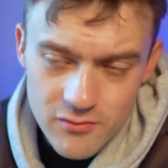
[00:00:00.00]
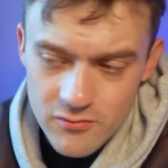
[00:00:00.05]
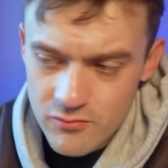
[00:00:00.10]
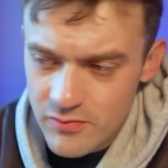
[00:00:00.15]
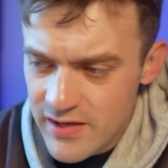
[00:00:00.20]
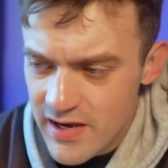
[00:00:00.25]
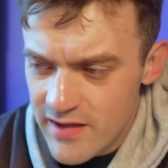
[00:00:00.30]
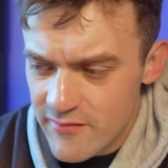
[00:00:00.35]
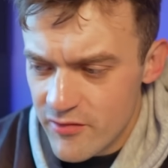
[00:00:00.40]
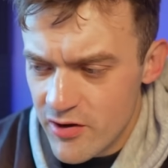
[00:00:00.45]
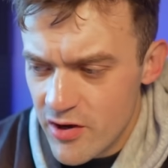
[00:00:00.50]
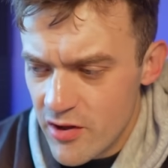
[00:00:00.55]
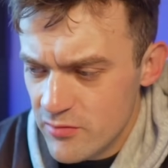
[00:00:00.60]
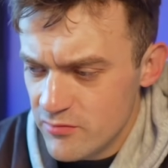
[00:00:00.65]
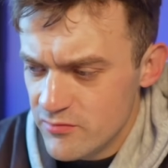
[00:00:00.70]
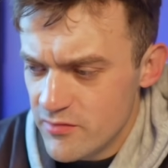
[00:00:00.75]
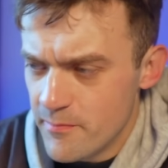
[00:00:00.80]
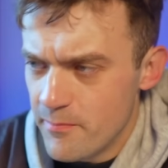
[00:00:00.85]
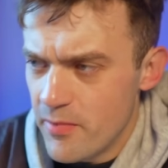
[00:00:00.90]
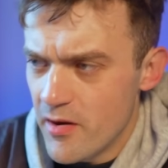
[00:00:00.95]
We never know.
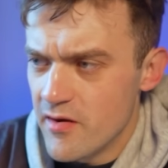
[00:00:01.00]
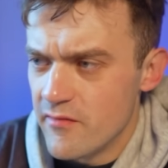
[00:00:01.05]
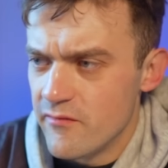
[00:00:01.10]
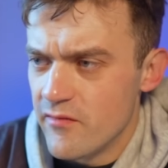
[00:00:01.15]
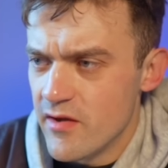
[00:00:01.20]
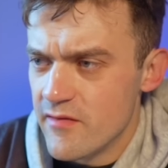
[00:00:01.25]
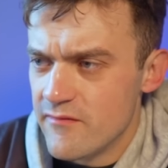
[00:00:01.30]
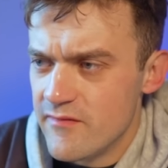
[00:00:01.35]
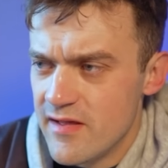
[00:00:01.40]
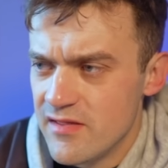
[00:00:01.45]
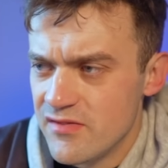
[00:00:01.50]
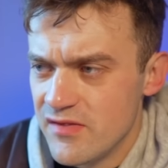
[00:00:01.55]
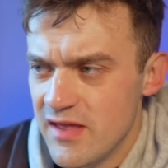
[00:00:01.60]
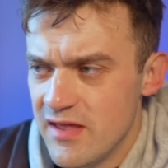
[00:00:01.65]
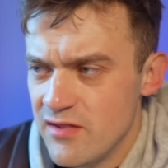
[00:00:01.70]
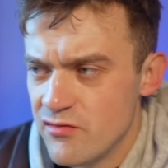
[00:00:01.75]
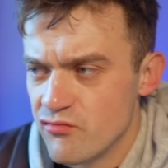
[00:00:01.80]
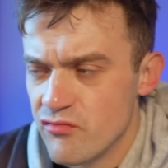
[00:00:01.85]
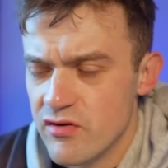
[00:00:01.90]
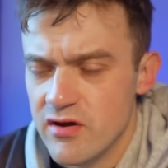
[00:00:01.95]
The butterfly effect
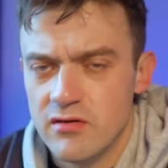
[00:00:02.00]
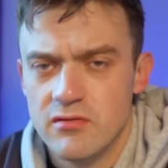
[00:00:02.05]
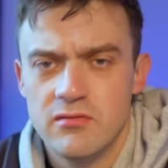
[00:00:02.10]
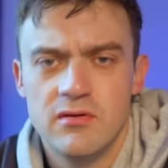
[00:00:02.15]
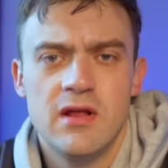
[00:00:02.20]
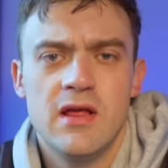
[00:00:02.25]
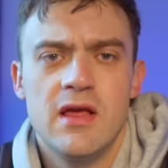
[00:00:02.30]
is real.